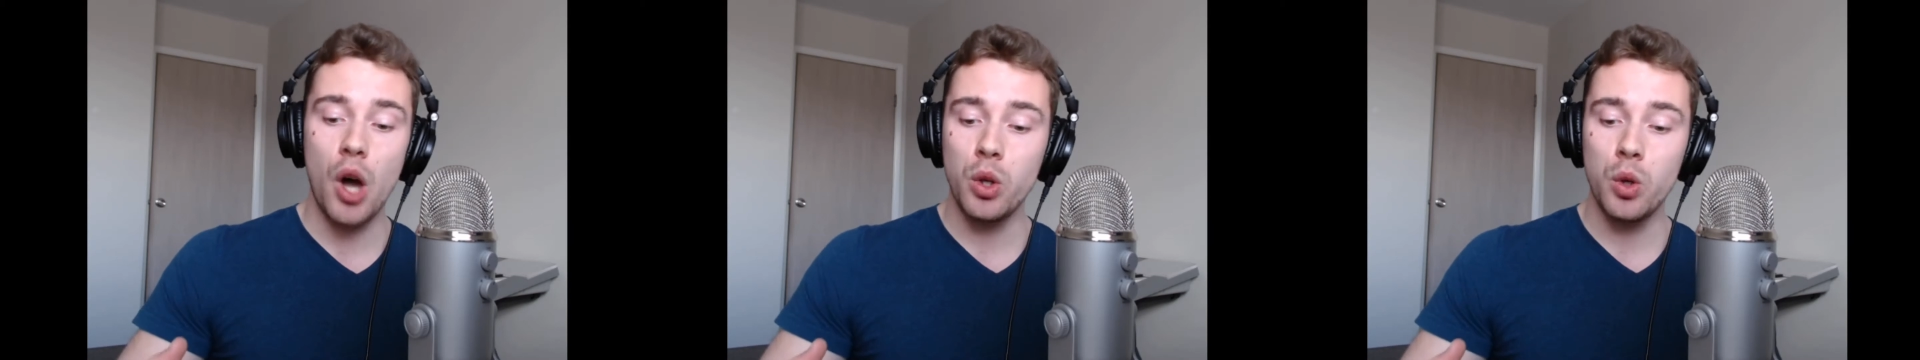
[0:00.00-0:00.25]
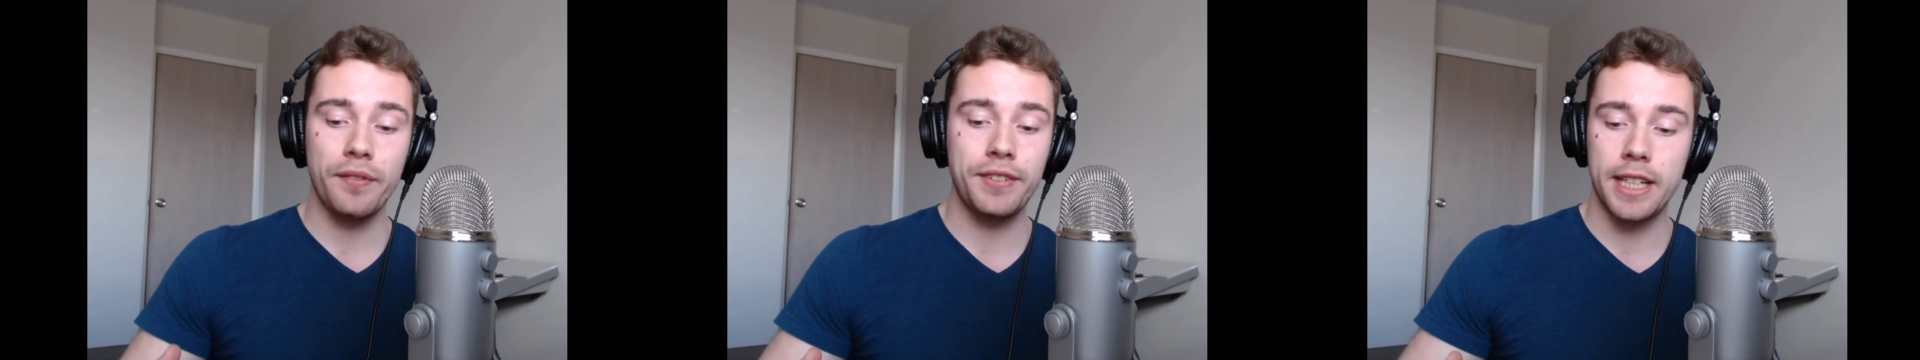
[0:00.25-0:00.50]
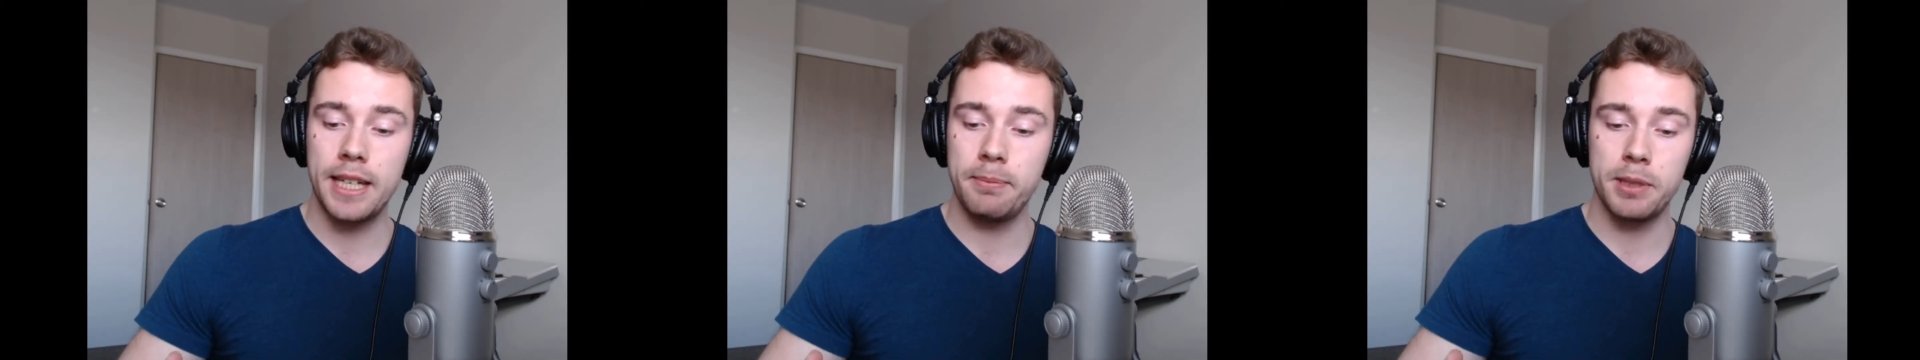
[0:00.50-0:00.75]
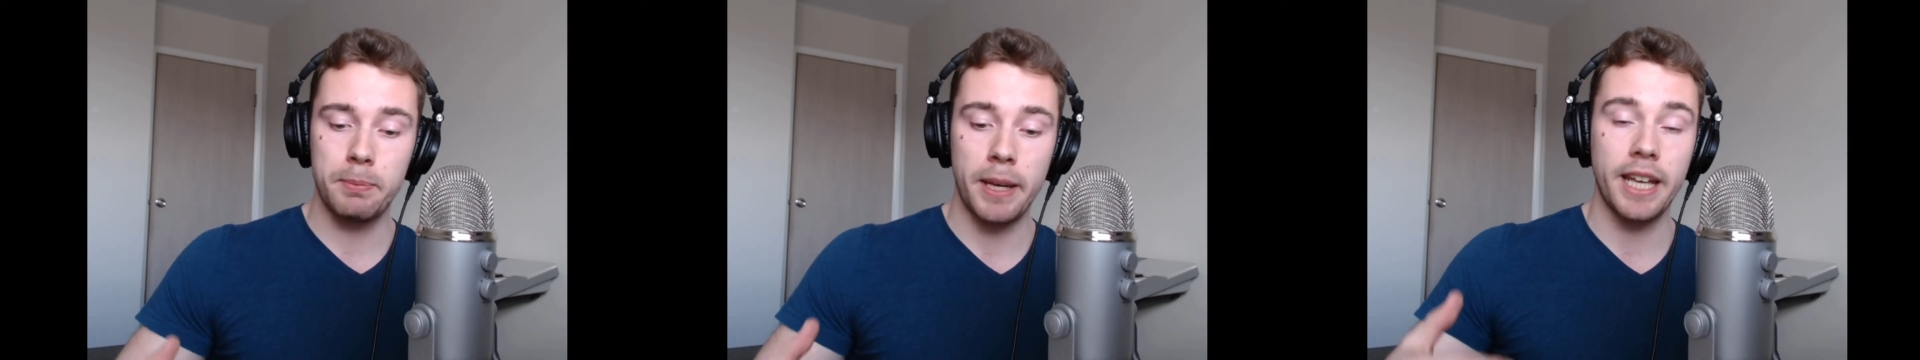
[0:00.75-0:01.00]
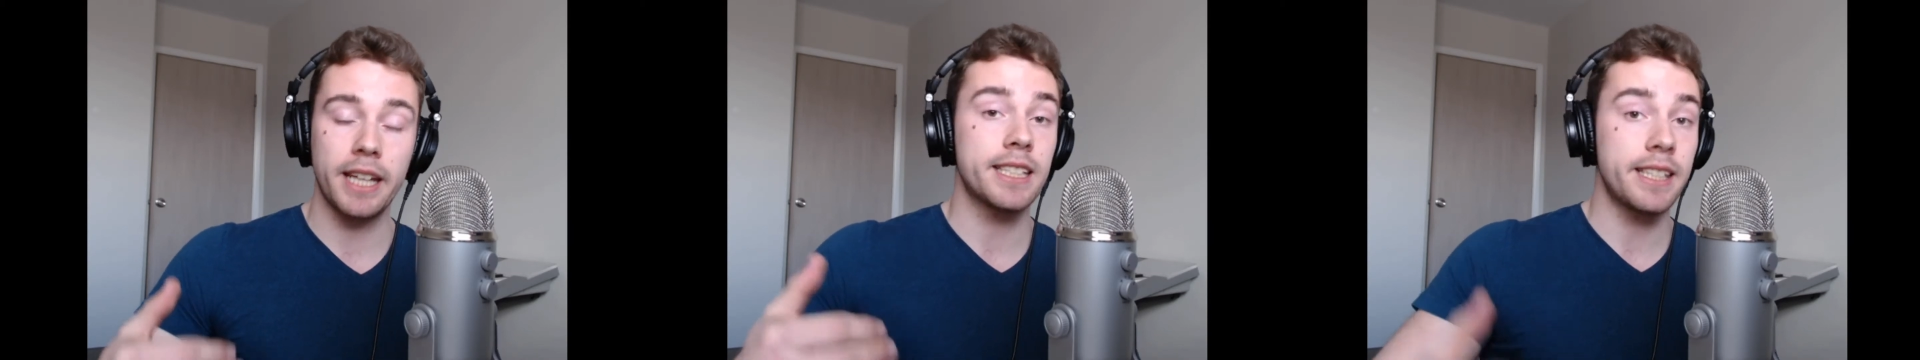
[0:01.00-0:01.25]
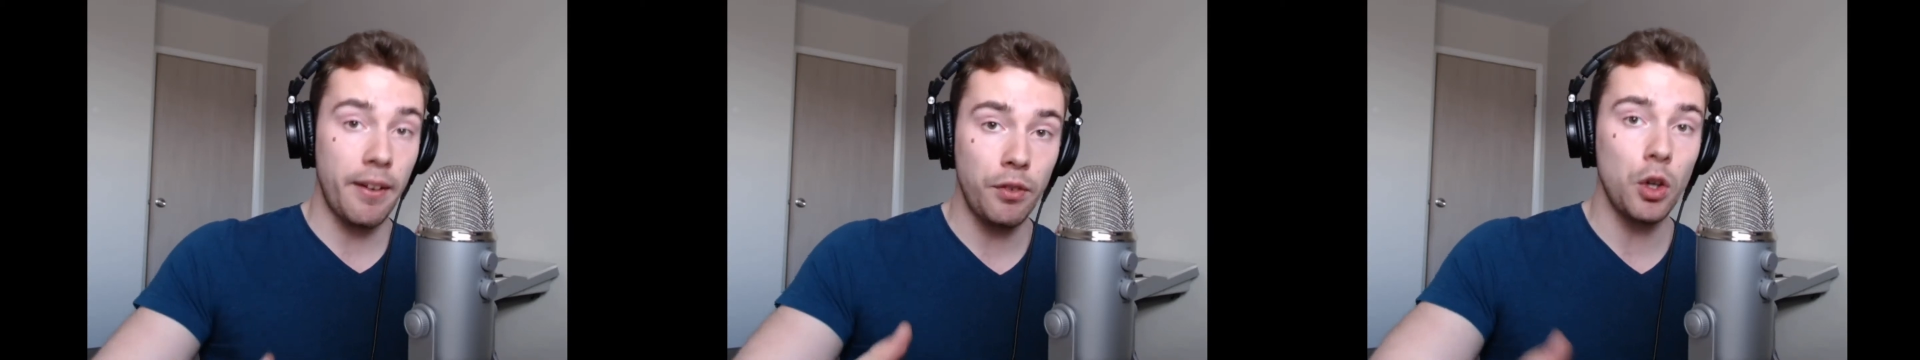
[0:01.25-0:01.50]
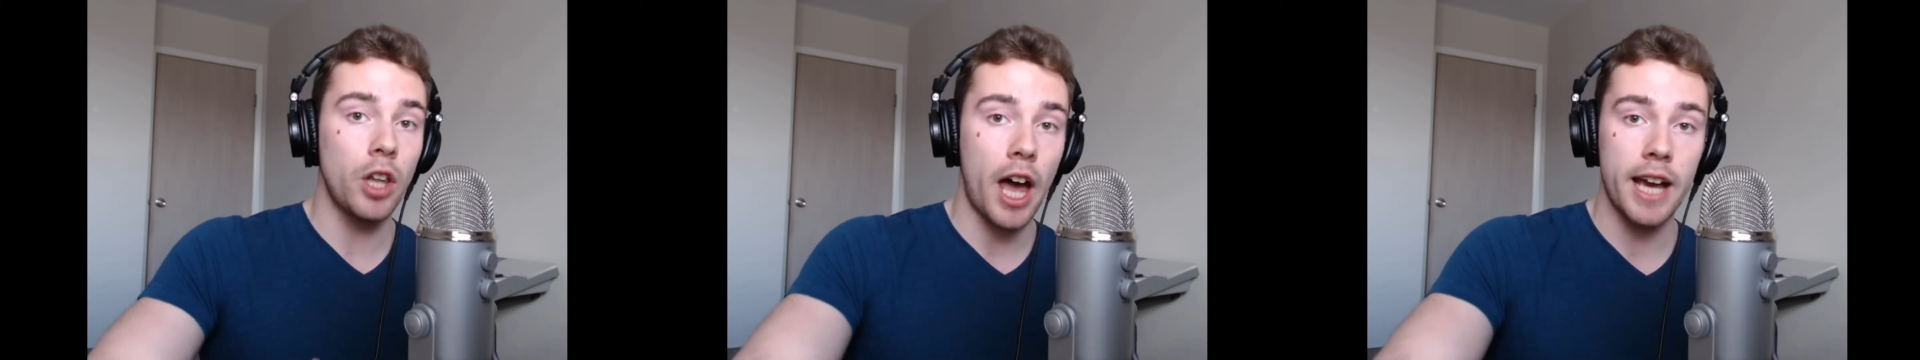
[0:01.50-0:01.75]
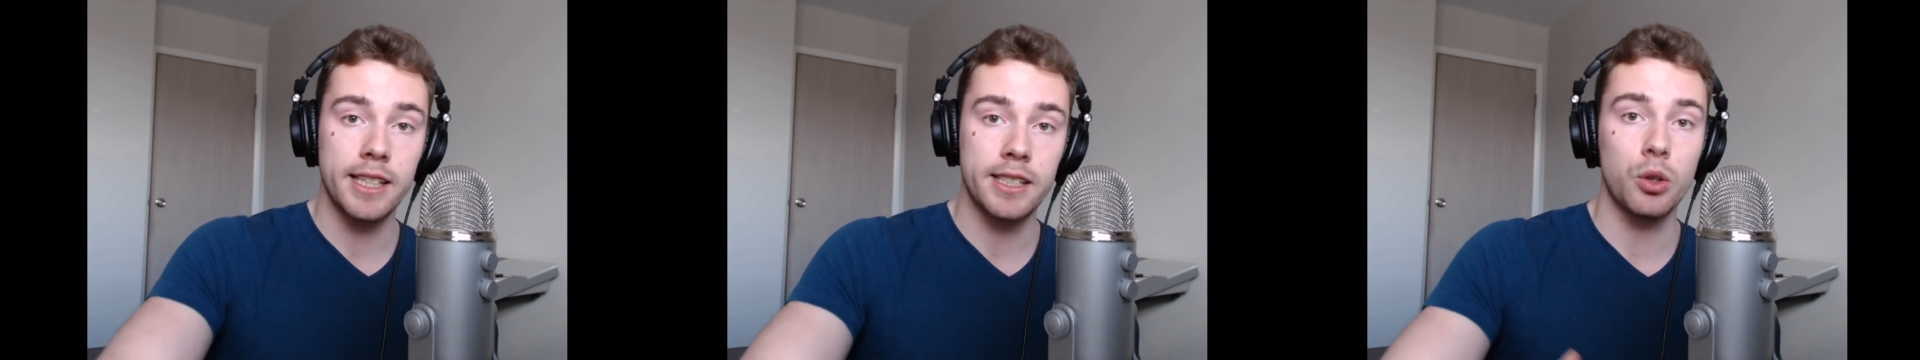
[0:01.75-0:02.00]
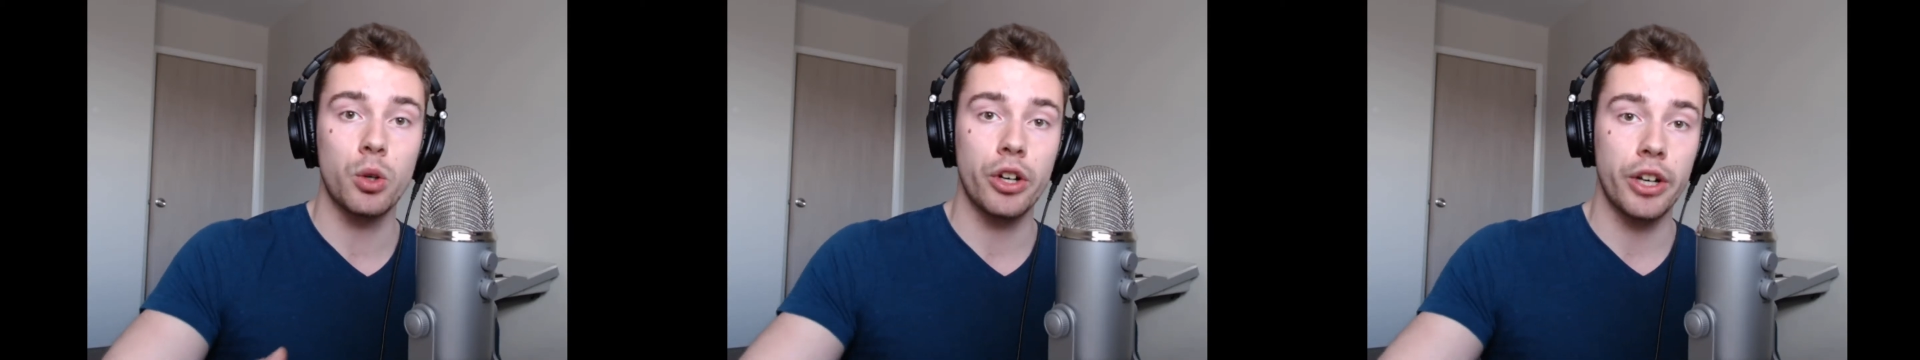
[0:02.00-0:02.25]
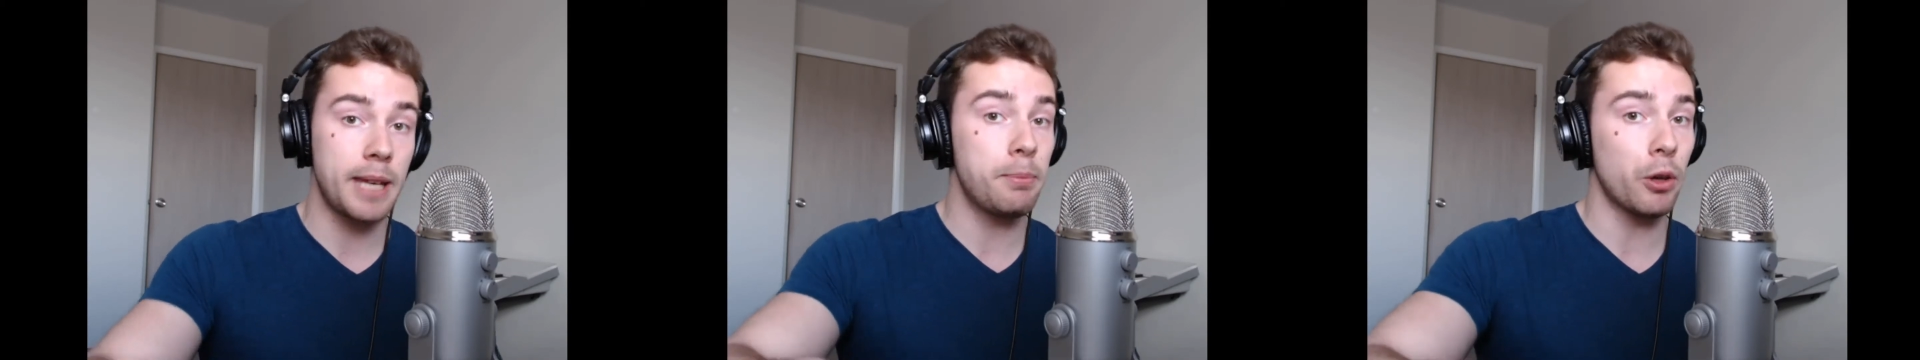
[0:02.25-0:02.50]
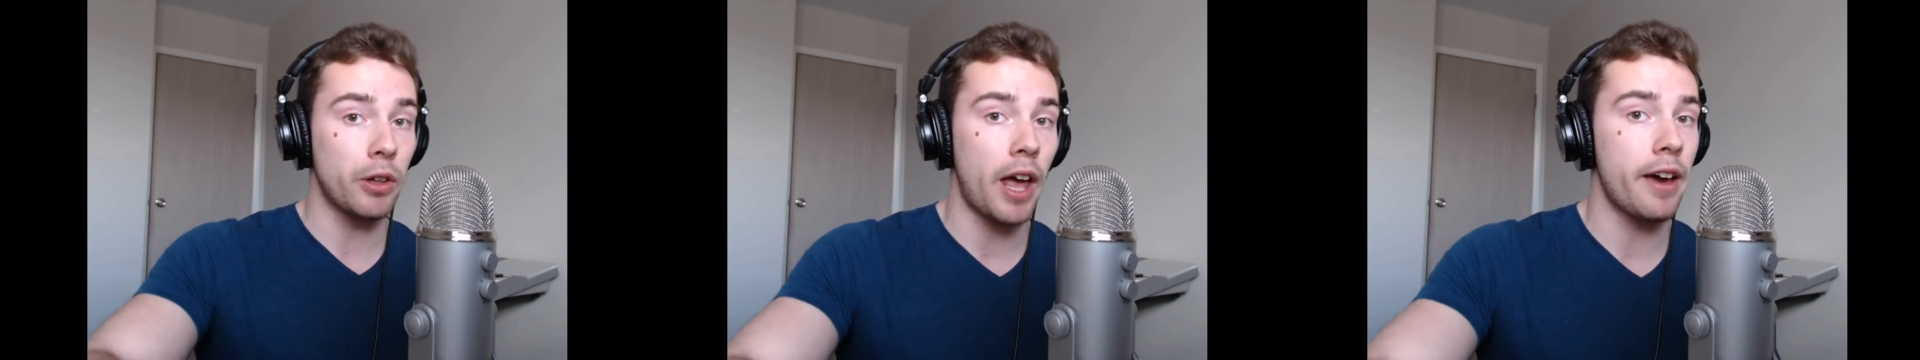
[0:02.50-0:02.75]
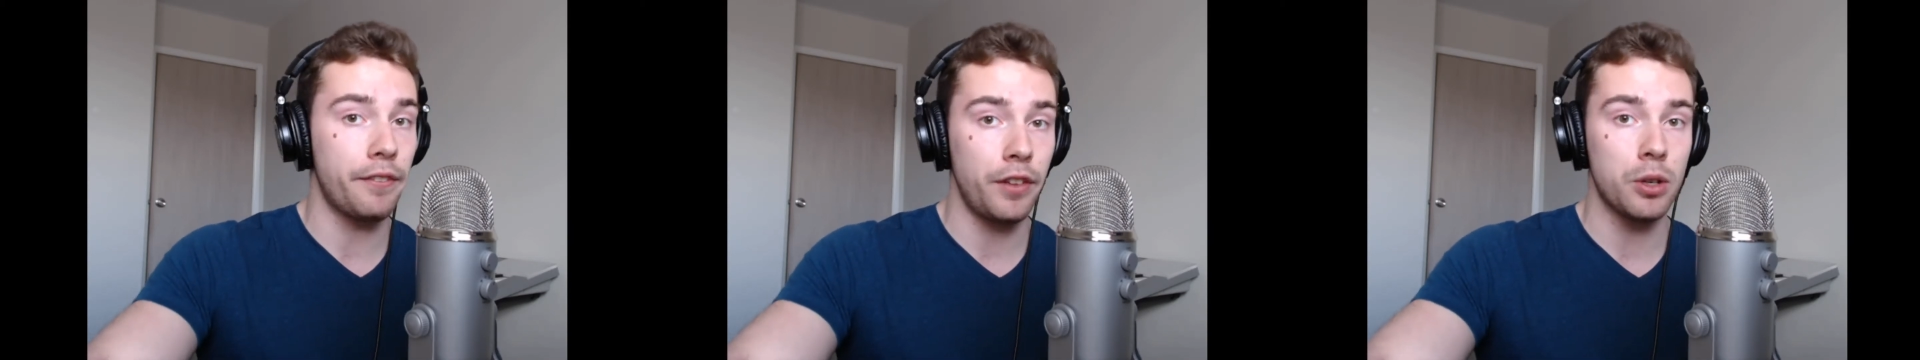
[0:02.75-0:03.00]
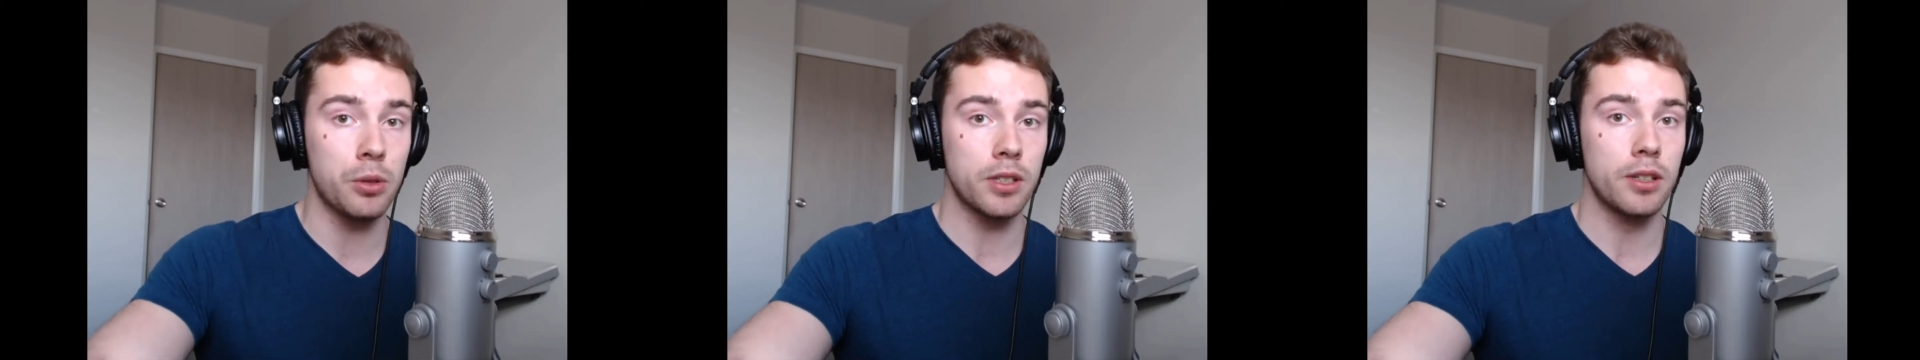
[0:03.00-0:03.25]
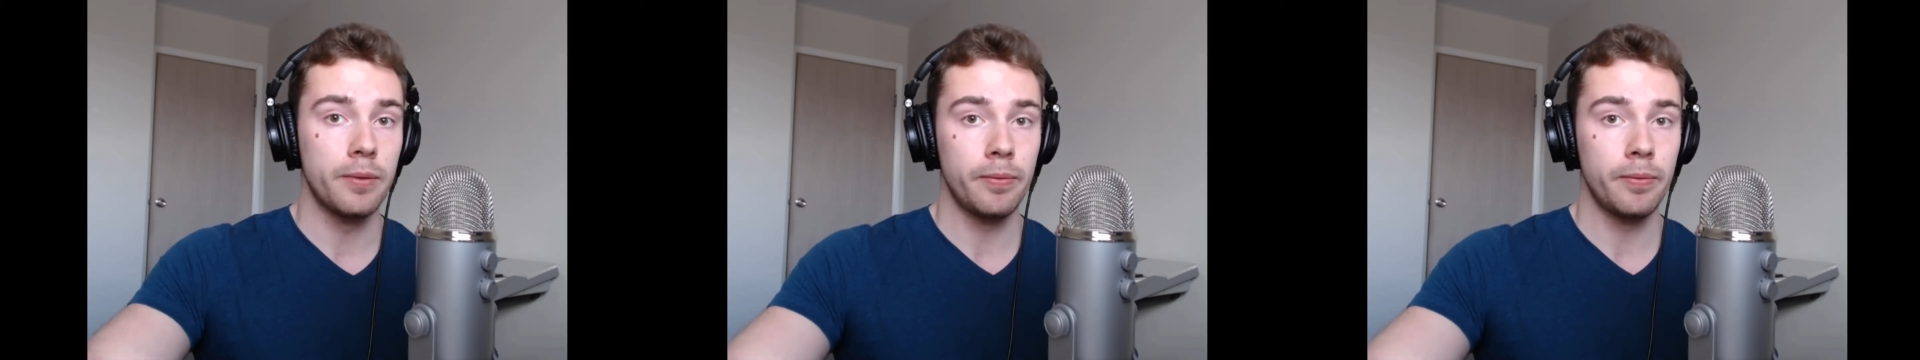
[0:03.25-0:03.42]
you have to keep spitting several lies in order to keep your lie afloat.